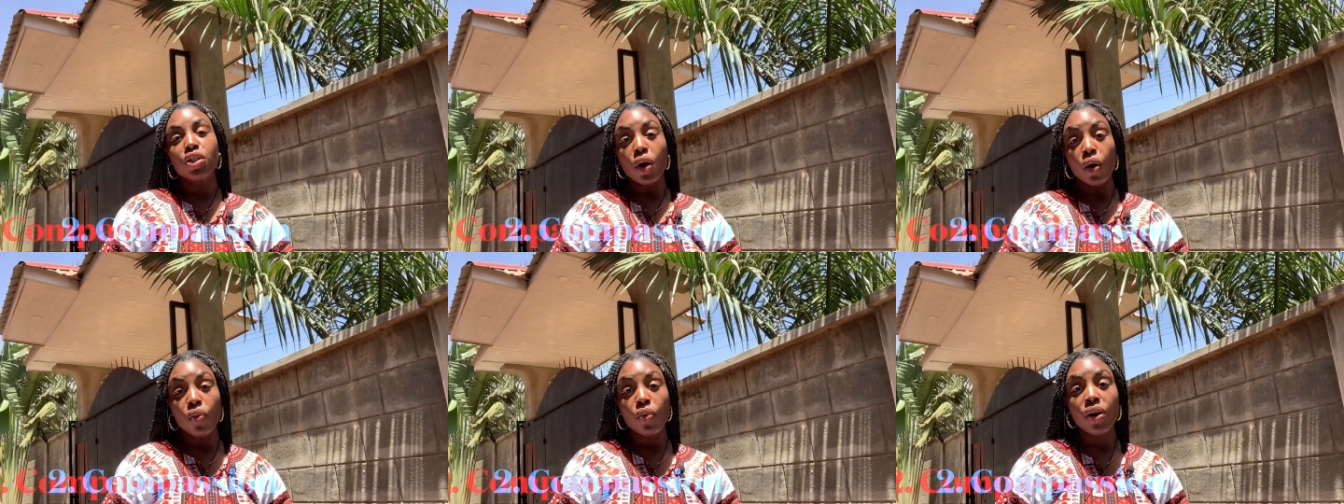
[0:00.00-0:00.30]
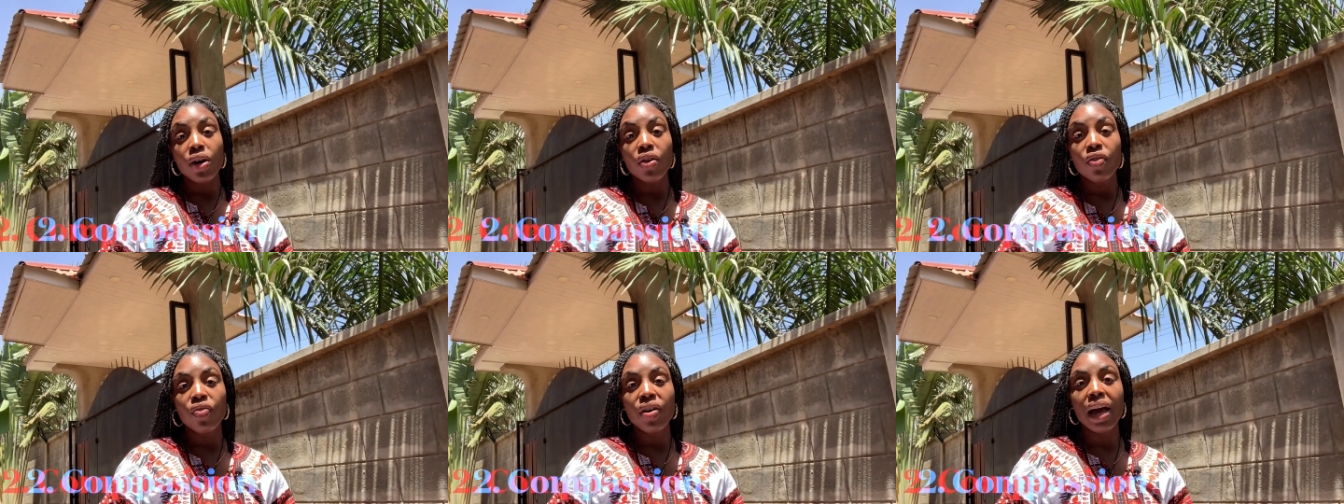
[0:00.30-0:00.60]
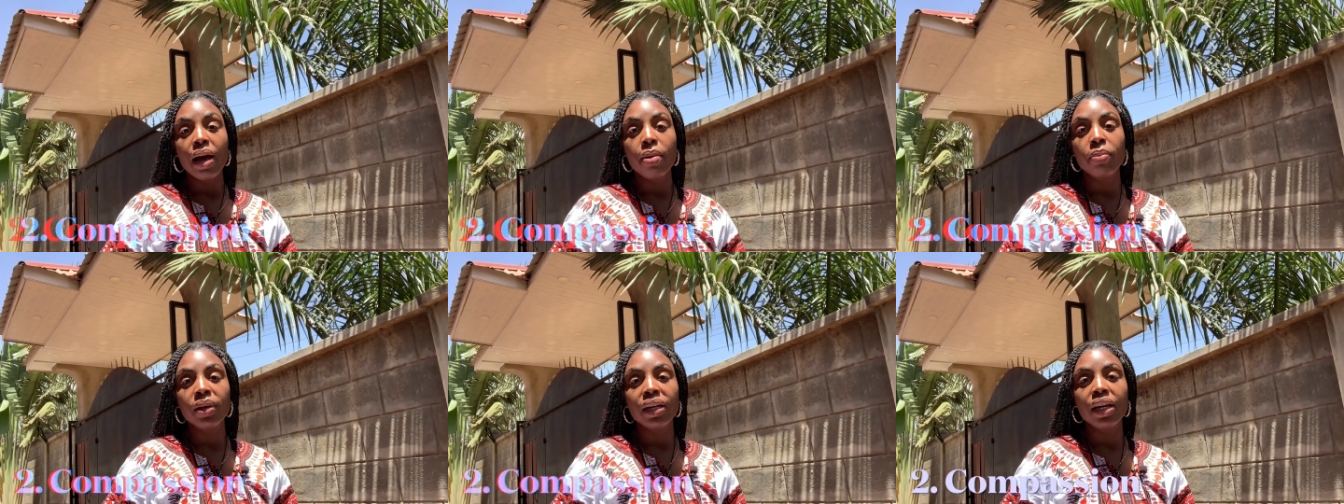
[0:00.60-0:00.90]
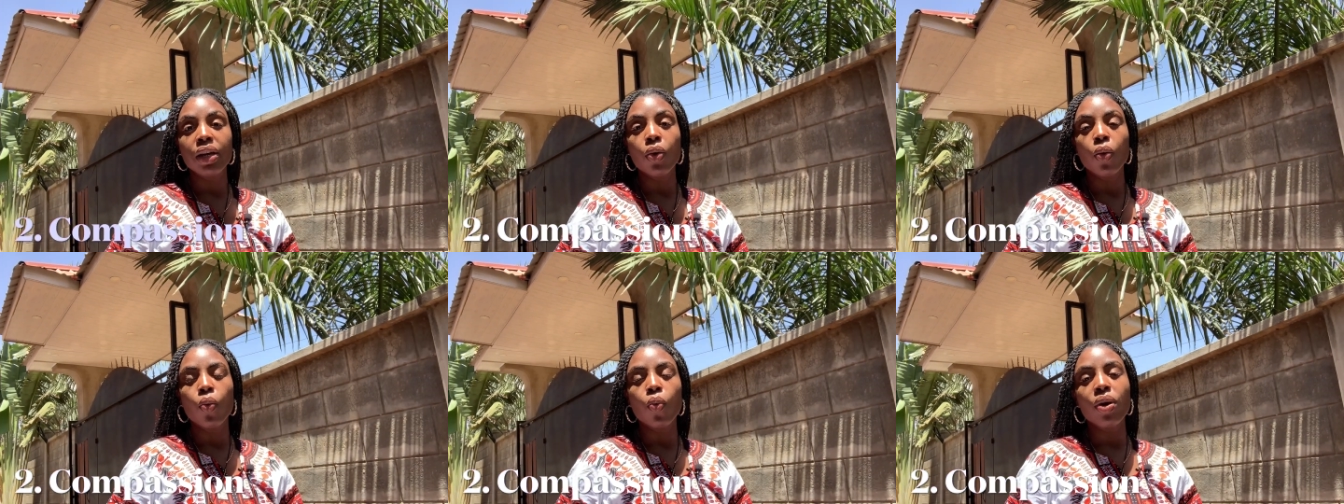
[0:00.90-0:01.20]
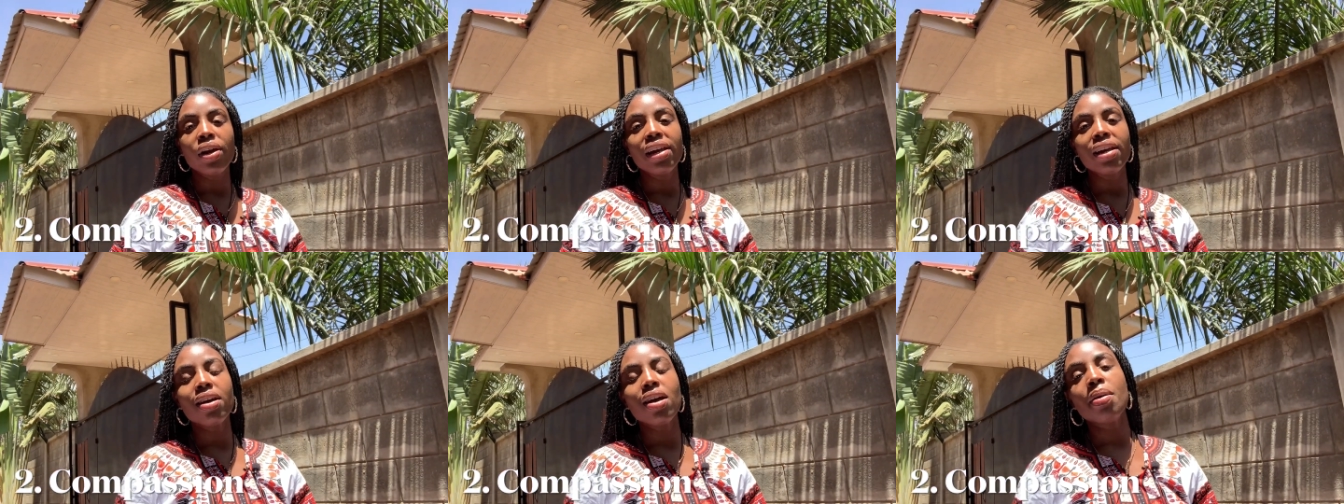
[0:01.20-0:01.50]
Royal Family, when
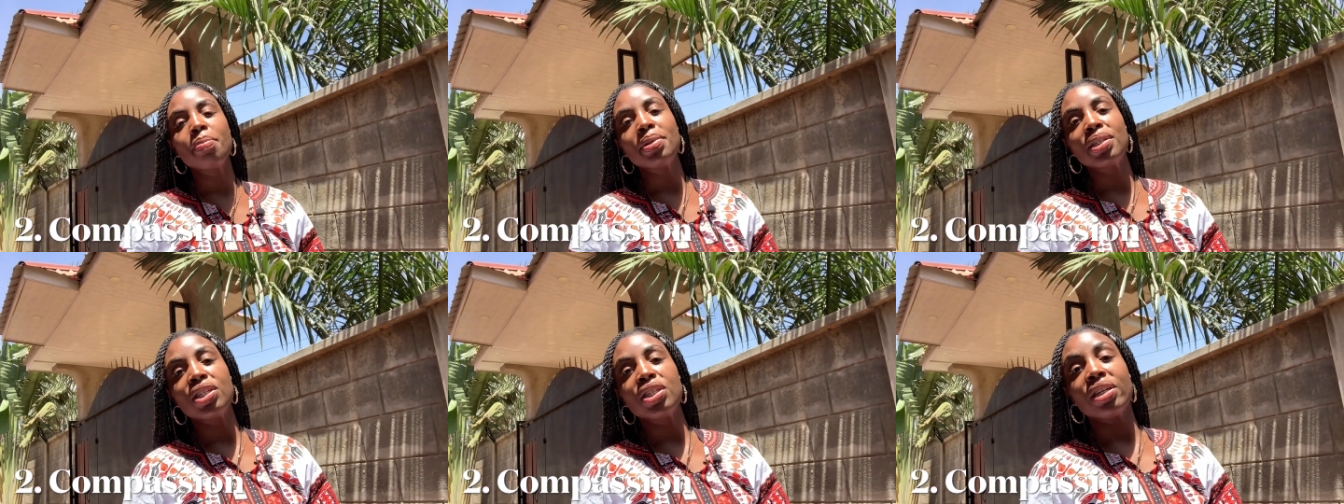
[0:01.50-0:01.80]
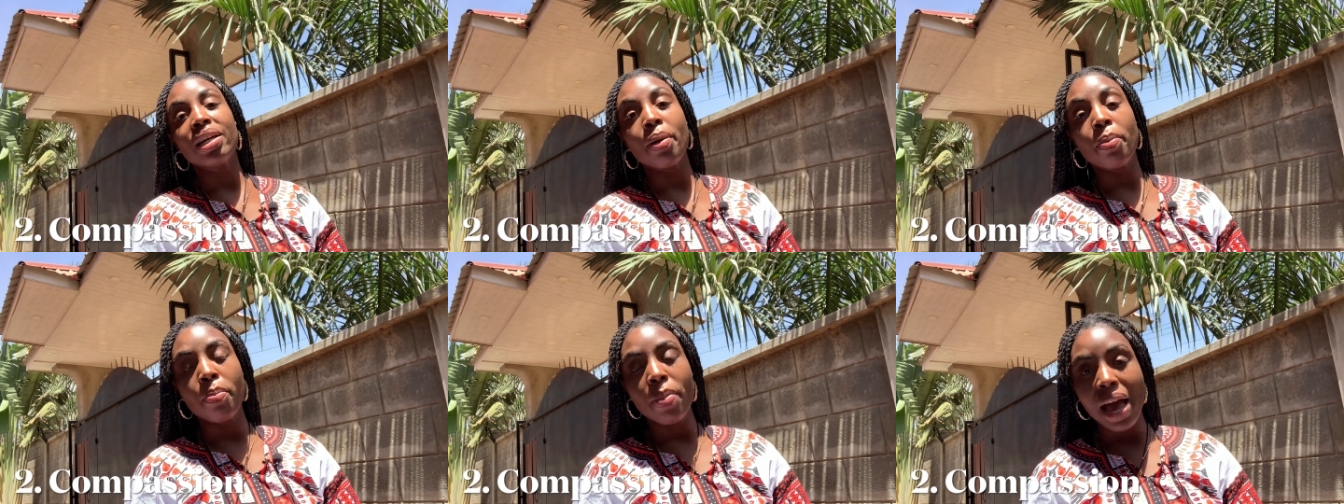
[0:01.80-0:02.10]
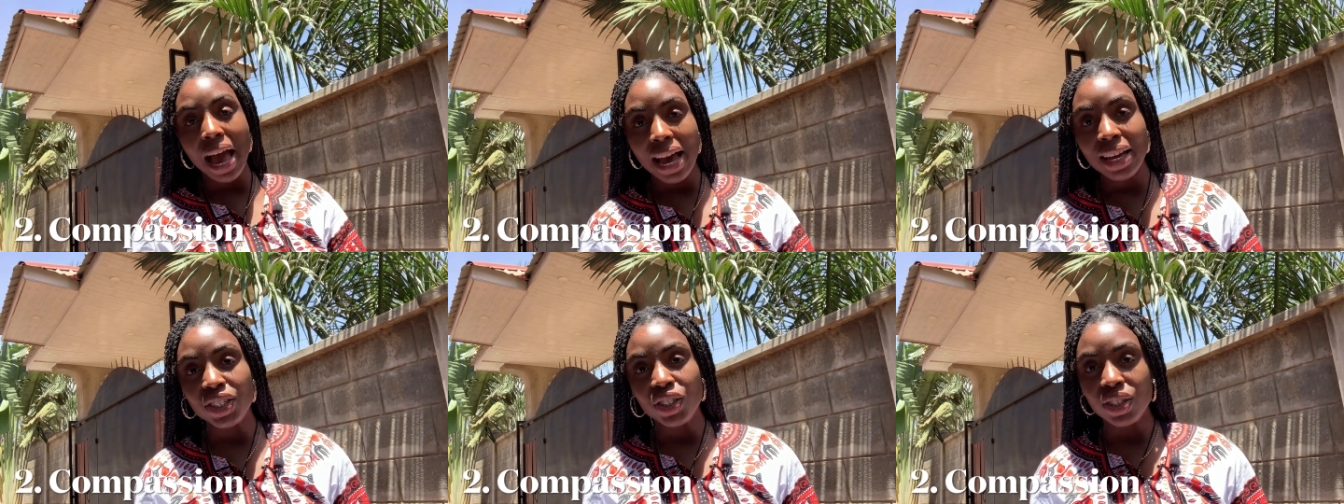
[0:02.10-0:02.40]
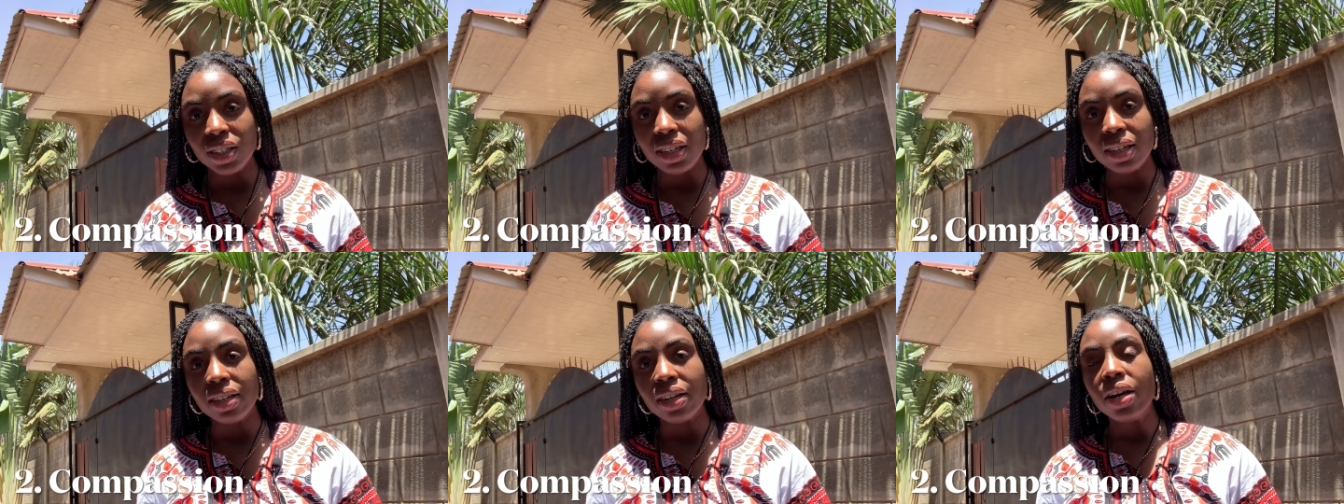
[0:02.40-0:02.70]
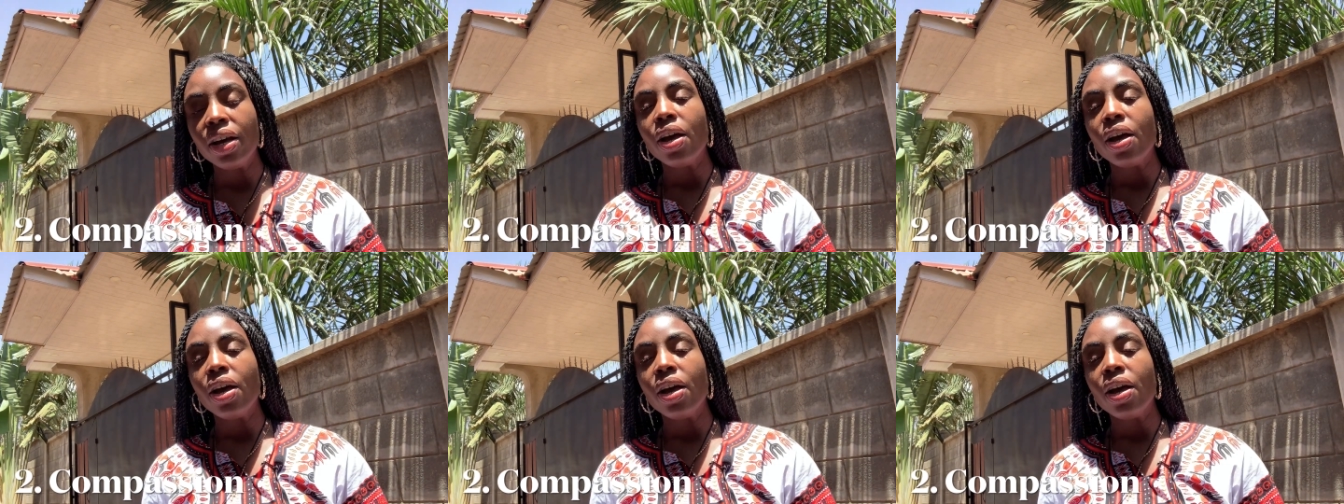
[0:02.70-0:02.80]
it comes to compassion,